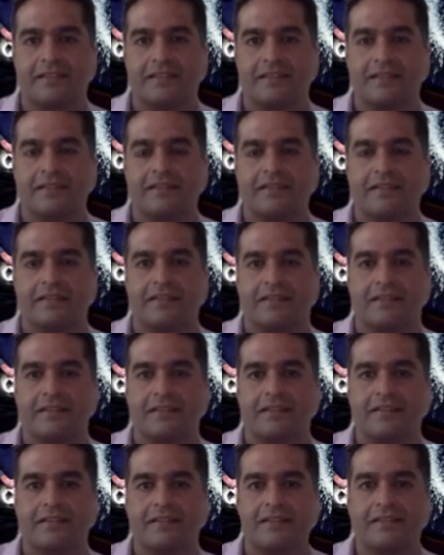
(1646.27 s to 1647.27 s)

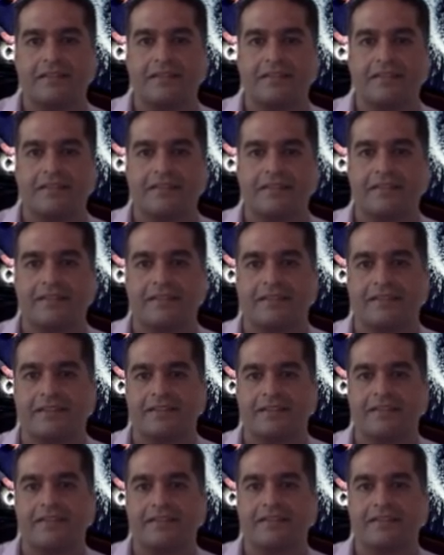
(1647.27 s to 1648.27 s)

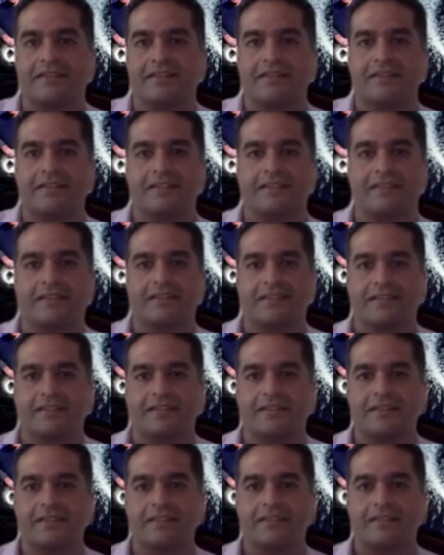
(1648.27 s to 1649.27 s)

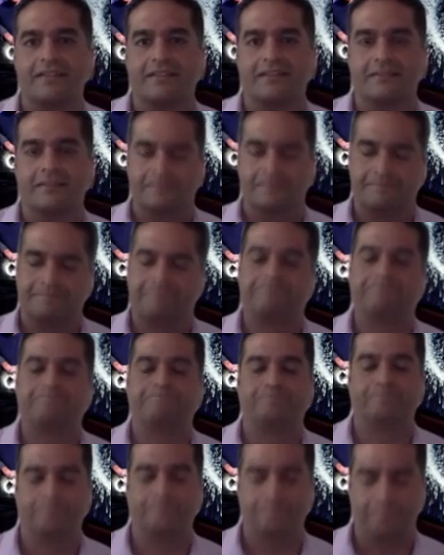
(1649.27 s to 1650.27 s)

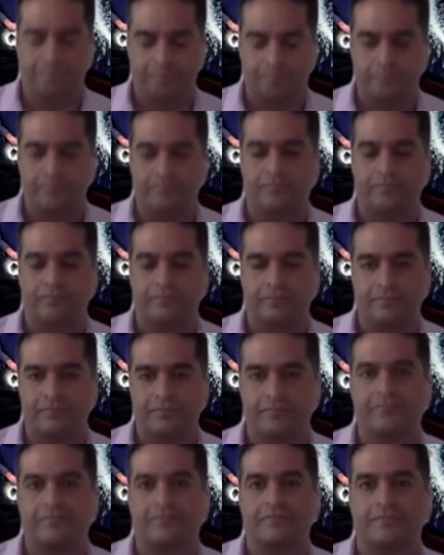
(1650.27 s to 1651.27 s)

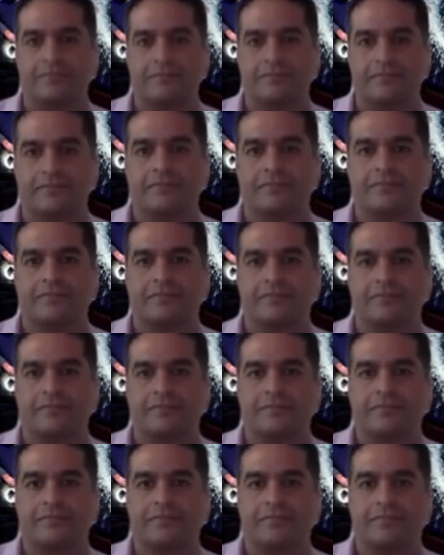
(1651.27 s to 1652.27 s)

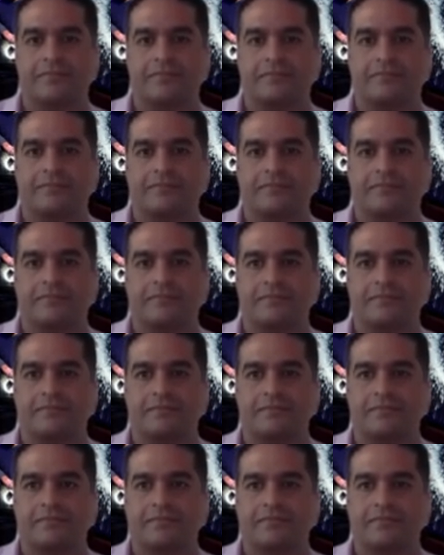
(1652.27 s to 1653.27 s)

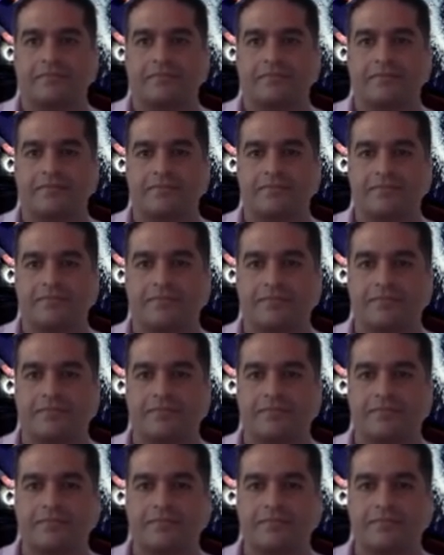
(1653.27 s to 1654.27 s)
The person shown says nothing.